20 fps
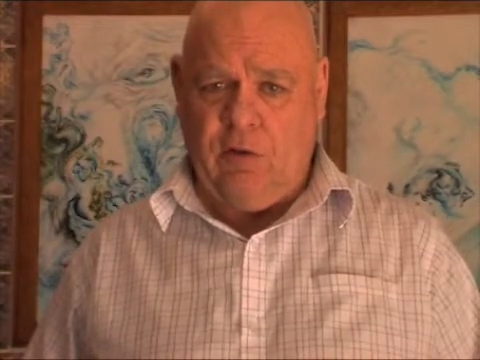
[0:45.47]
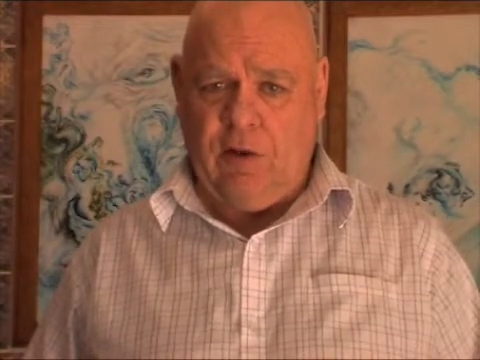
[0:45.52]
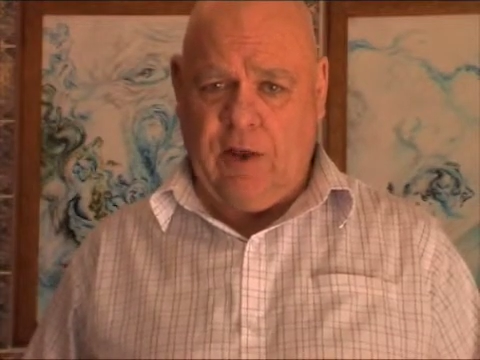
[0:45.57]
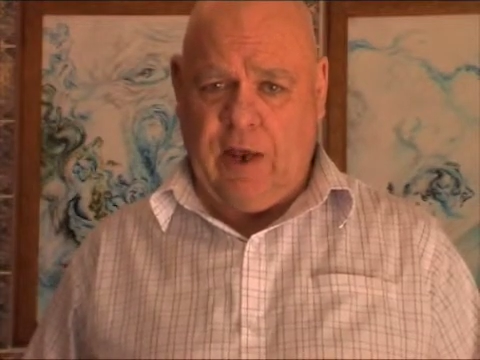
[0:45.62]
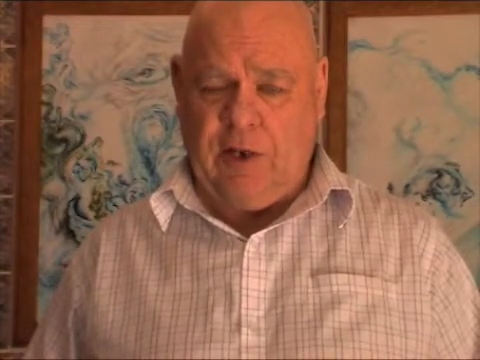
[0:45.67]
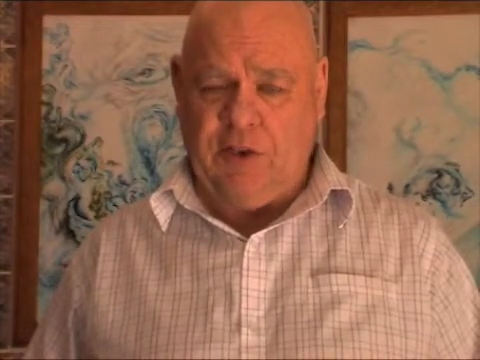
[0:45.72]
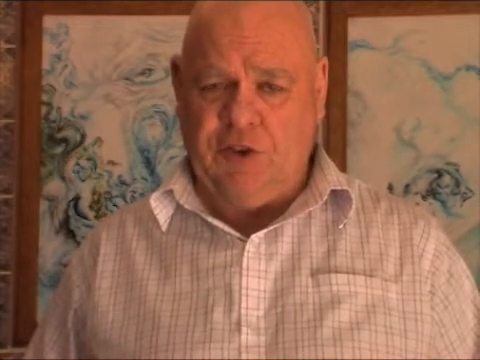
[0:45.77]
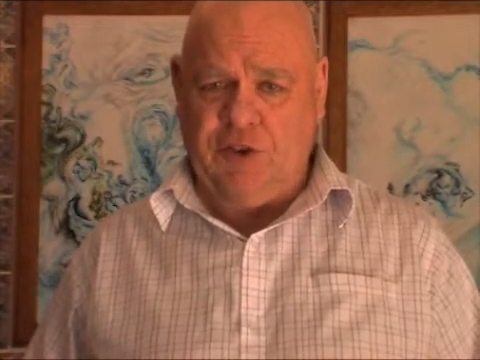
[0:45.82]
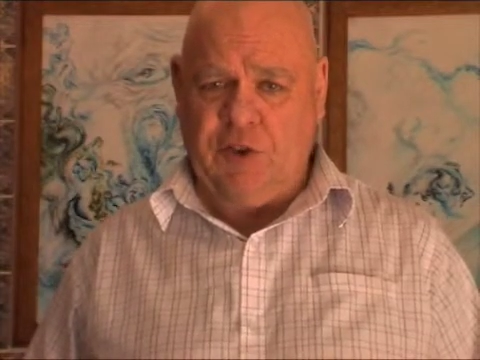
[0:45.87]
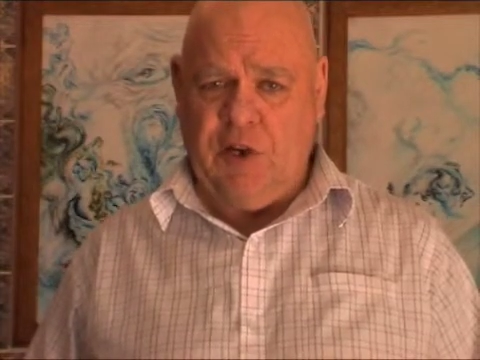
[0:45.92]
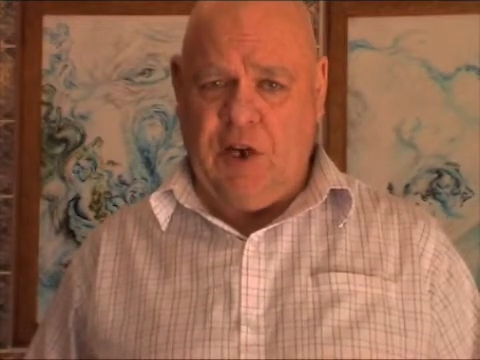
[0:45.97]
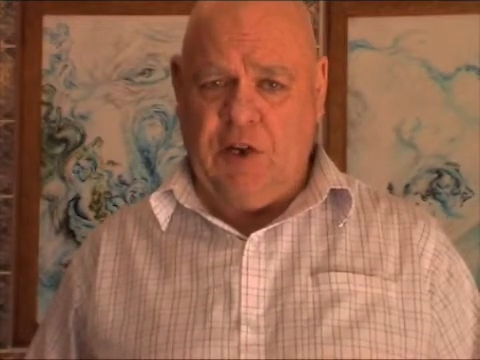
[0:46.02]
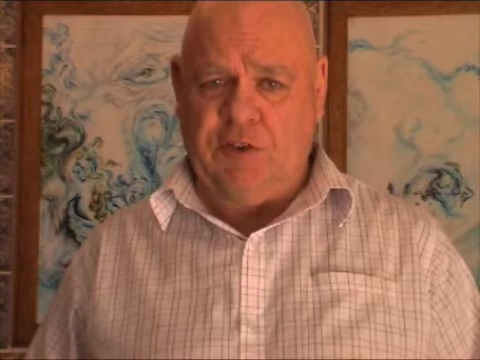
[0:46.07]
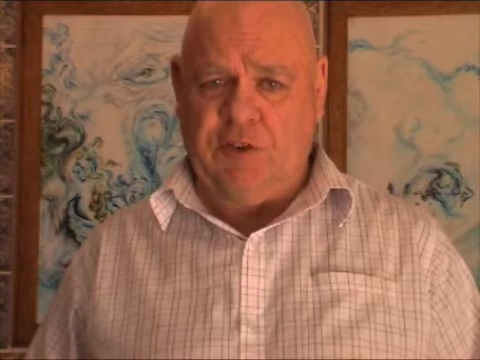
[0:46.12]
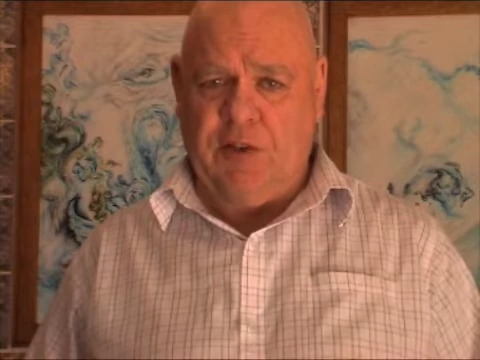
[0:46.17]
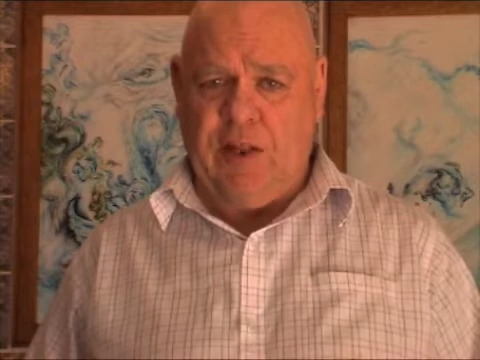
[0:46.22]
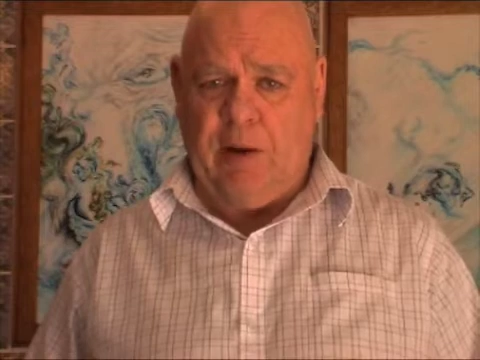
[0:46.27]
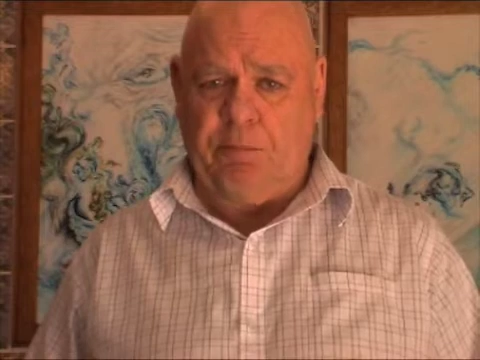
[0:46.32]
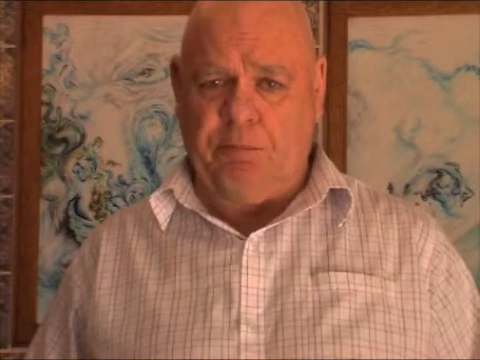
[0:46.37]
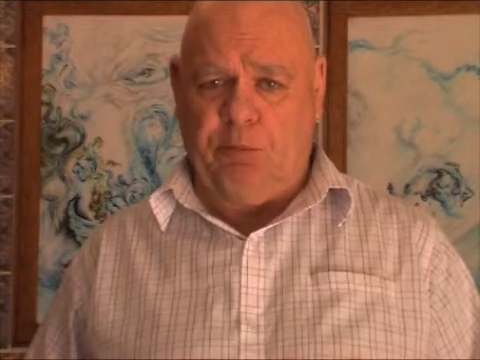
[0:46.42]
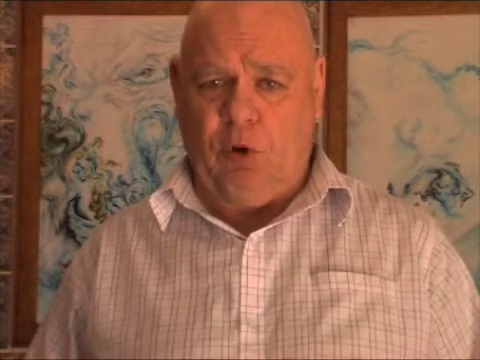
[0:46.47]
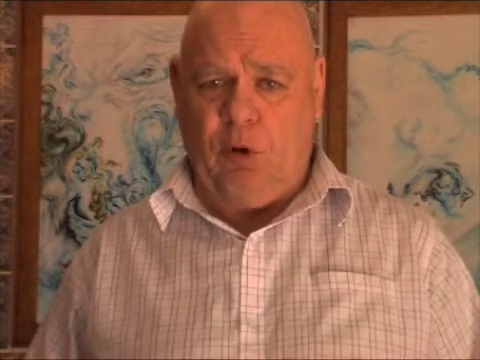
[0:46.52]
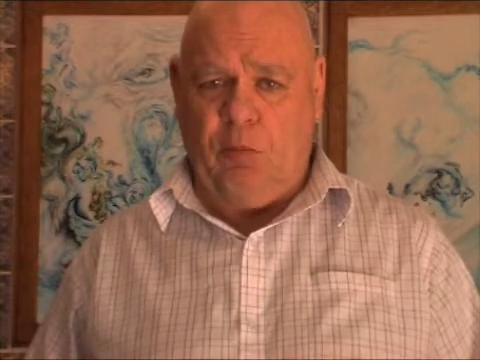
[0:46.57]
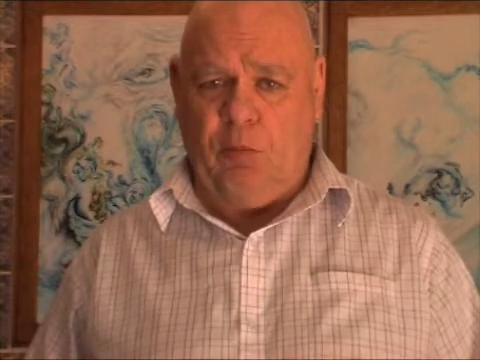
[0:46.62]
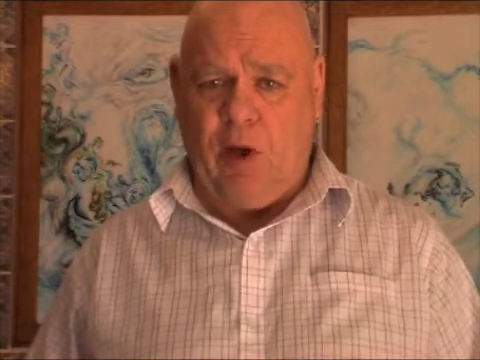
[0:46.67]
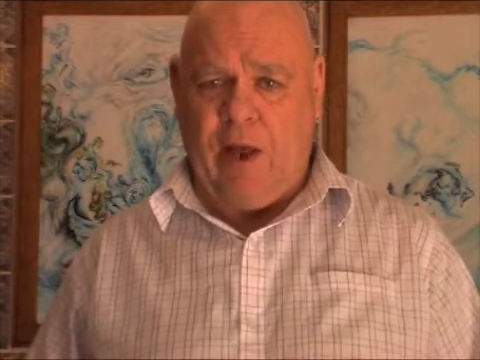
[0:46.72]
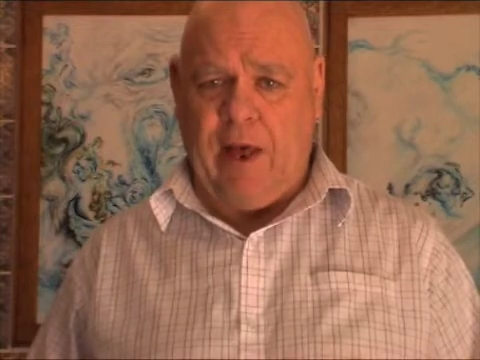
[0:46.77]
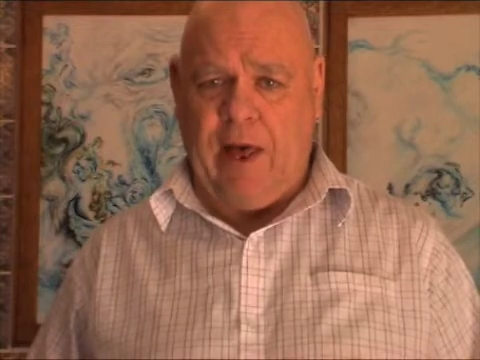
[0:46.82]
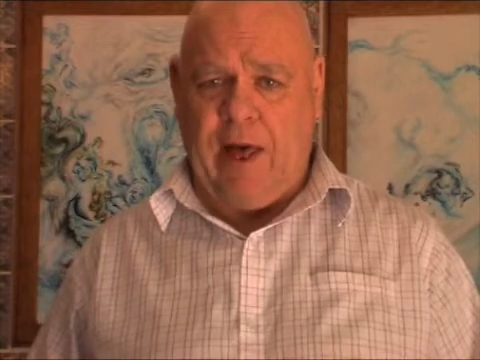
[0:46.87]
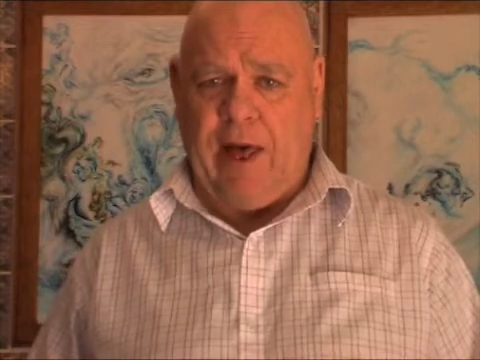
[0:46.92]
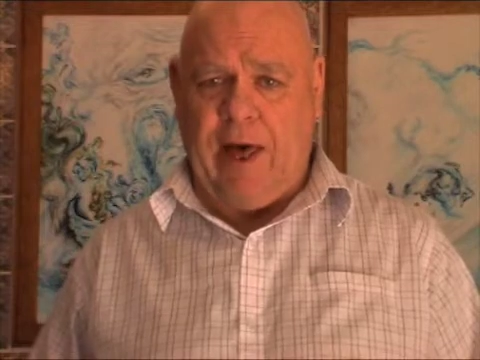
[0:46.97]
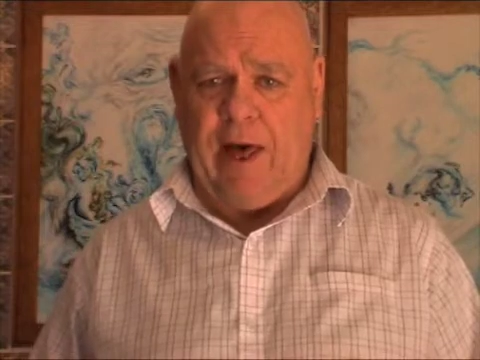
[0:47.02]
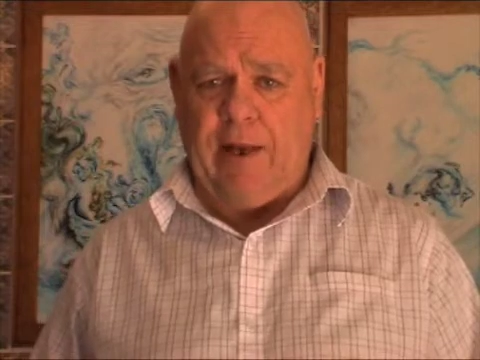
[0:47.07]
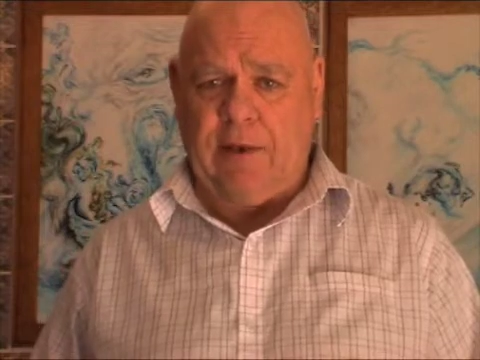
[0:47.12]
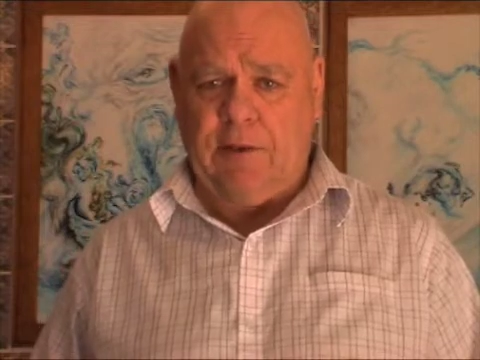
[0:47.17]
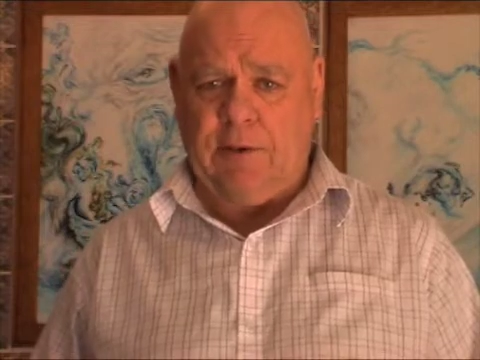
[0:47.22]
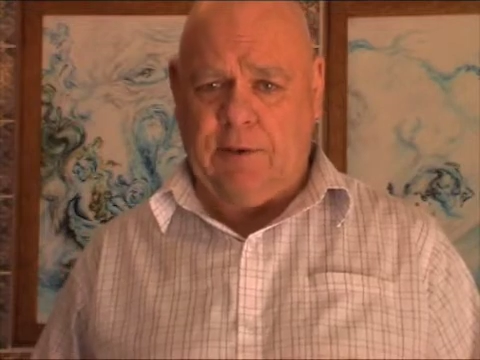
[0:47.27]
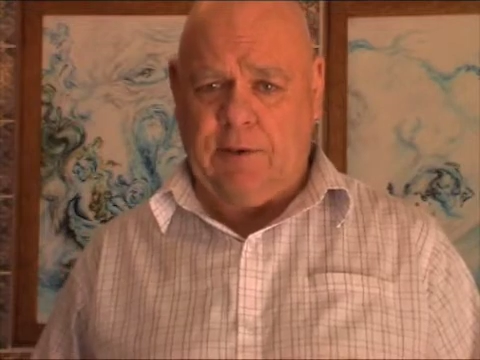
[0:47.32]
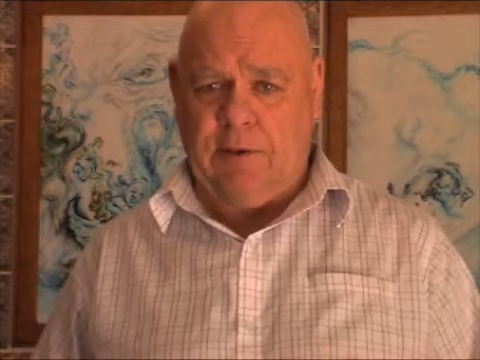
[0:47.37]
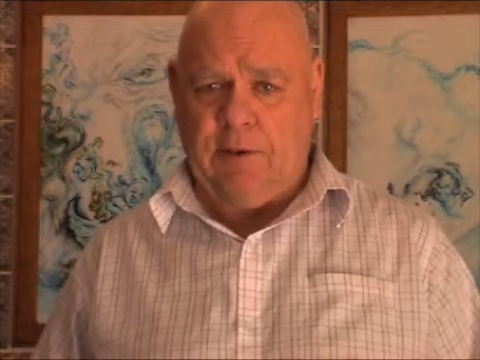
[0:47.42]
had stents and that put in my
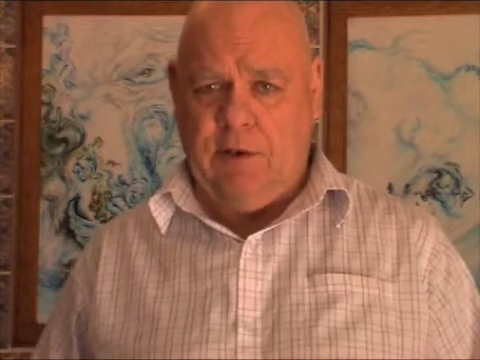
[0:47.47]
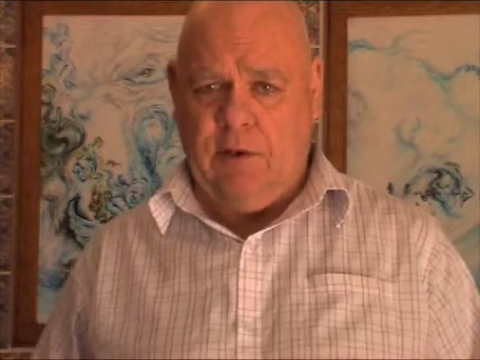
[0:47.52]
heart,